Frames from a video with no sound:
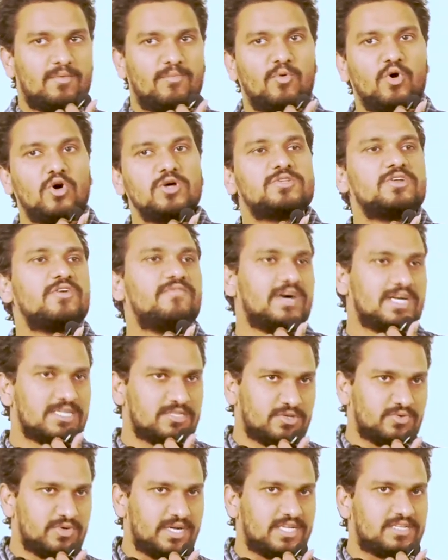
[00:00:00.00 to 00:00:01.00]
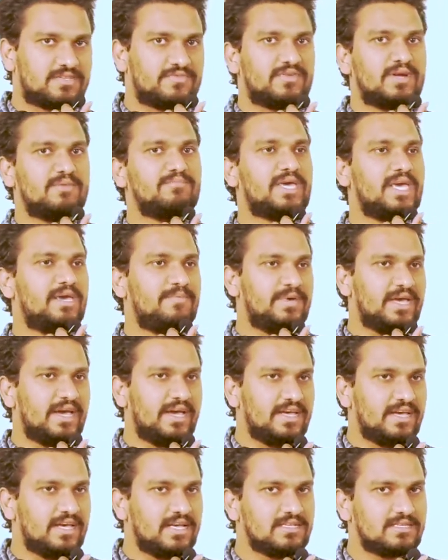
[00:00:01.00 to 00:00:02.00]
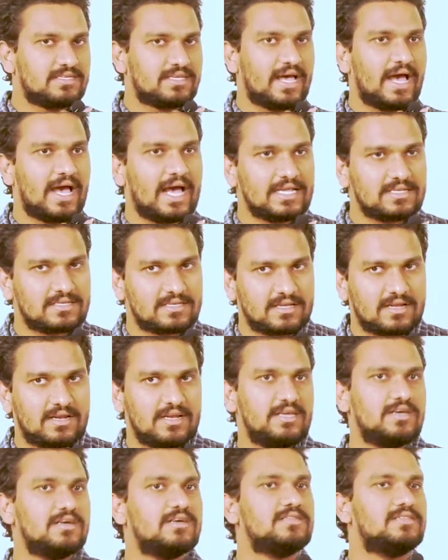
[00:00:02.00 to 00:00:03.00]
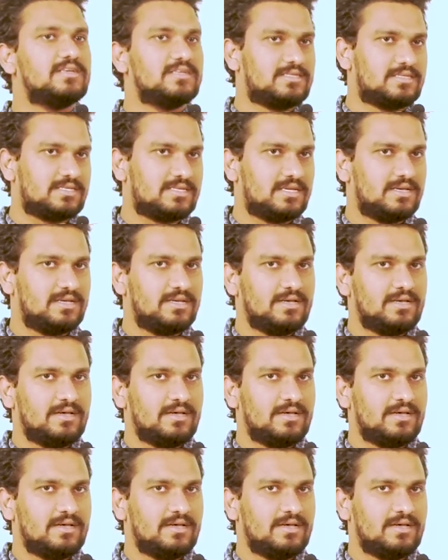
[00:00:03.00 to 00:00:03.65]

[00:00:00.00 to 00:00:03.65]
most of our students from KPIS has cleared this